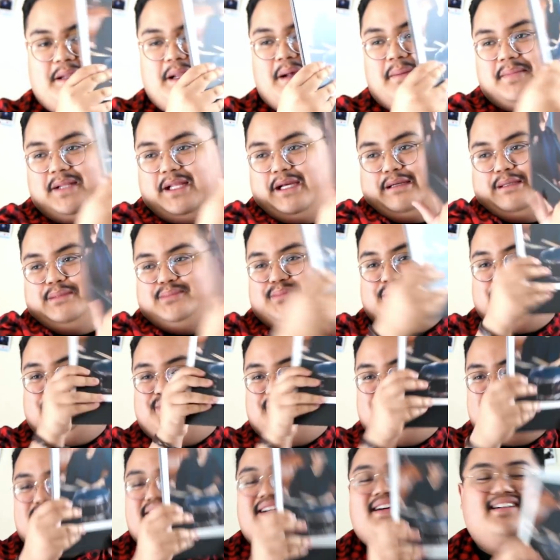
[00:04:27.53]
and I'm like,
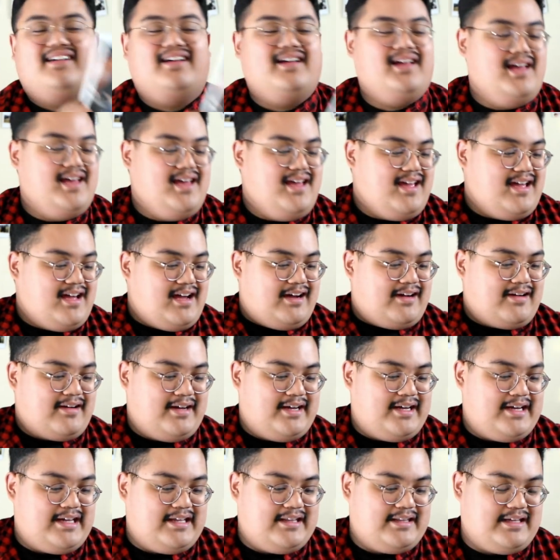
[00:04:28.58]

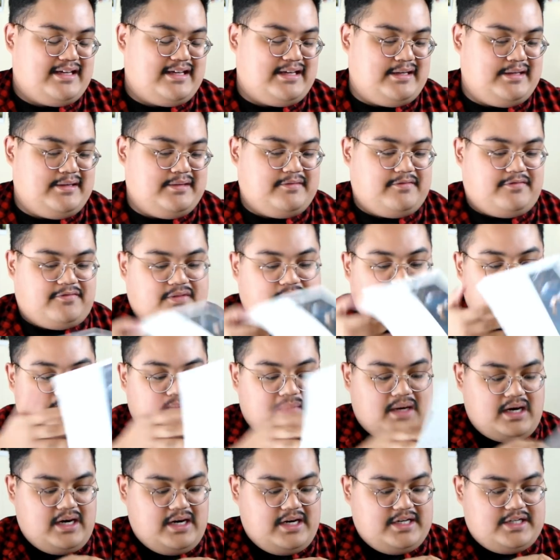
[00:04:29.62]
okay, and then for
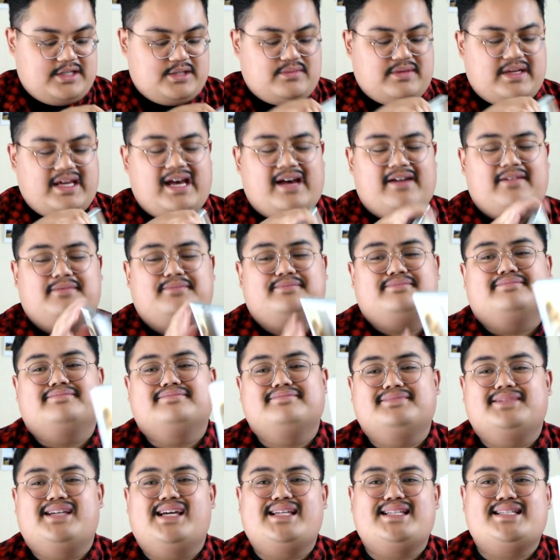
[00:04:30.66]
March we have
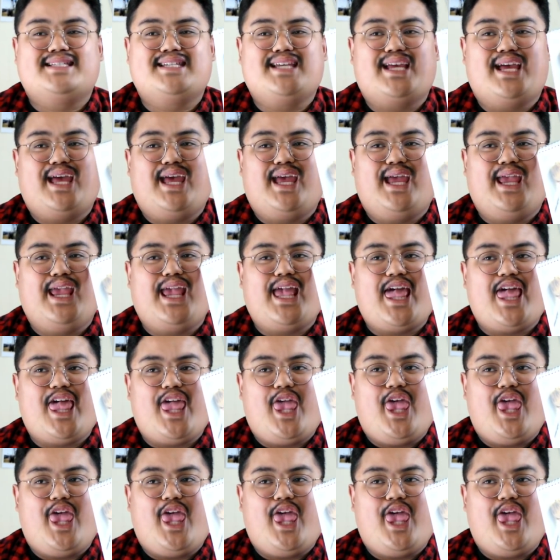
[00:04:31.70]
Jay.